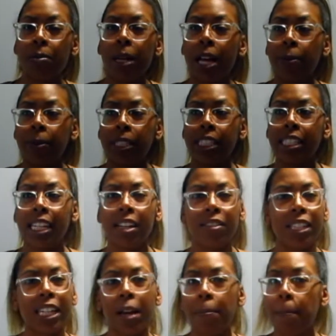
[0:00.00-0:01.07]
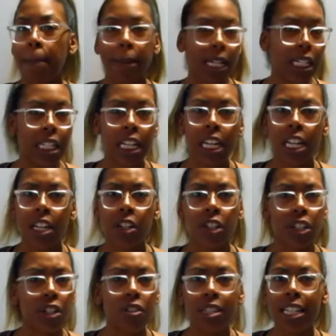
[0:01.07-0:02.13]
I want to say on like a Monday or
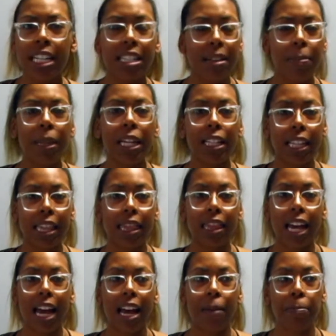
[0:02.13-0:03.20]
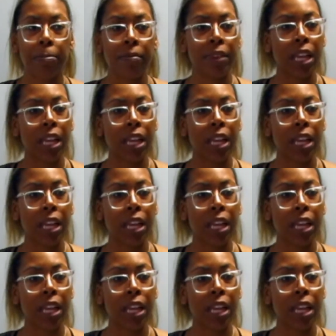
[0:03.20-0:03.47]
Tuesday, something like that.